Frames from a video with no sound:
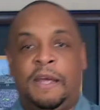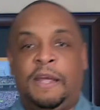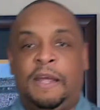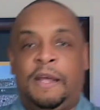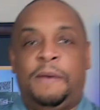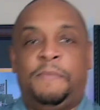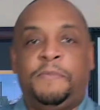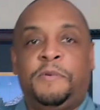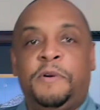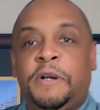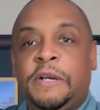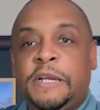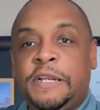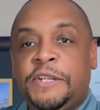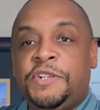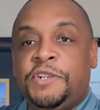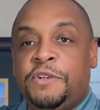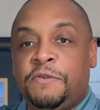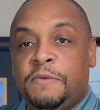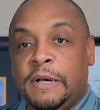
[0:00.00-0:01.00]
Now I'm going
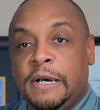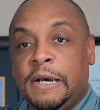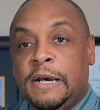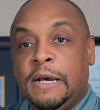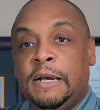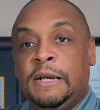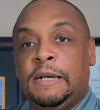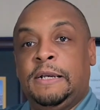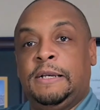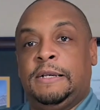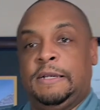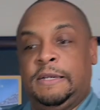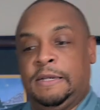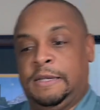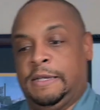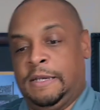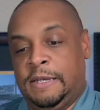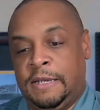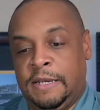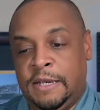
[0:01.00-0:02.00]
to
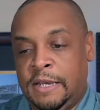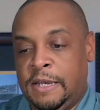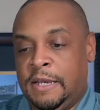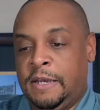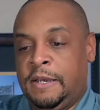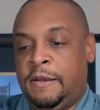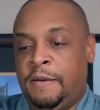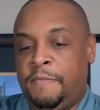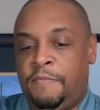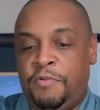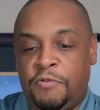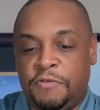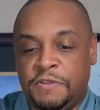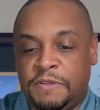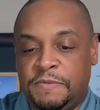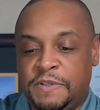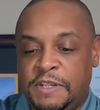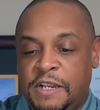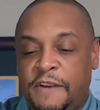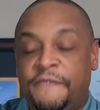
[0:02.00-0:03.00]
pull
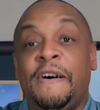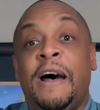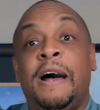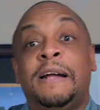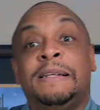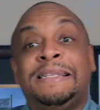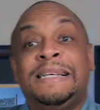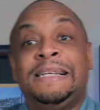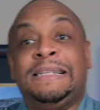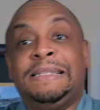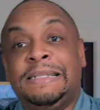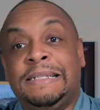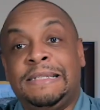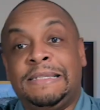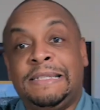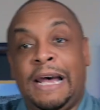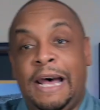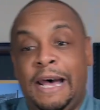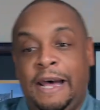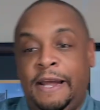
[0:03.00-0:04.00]
some stuff out and set it to the
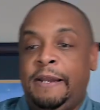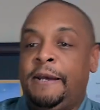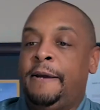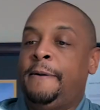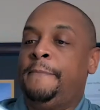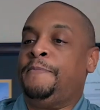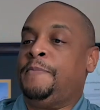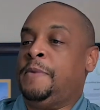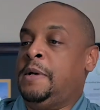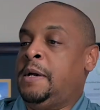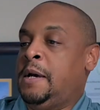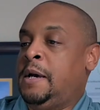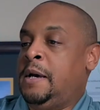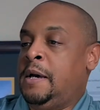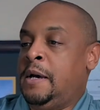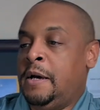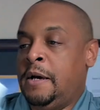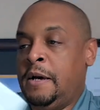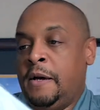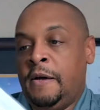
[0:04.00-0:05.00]
side.
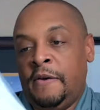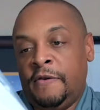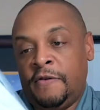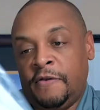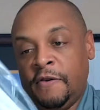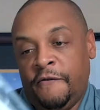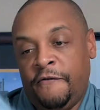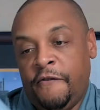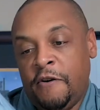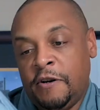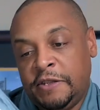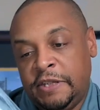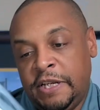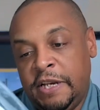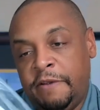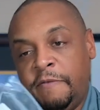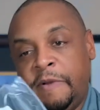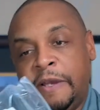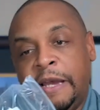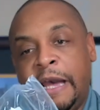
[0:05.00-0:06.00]
So first
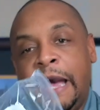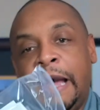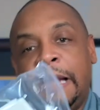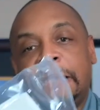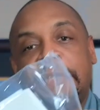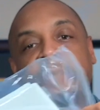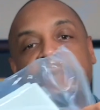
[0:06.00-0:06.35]
thing we got